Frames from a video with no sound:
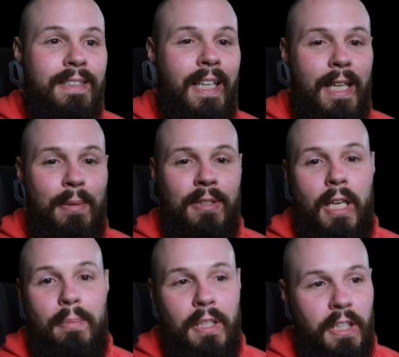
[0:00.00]
dynamic
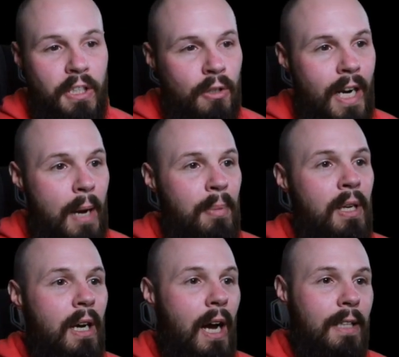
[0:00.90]
type into your app,
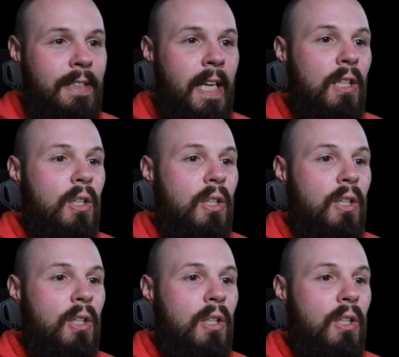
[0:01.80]
take a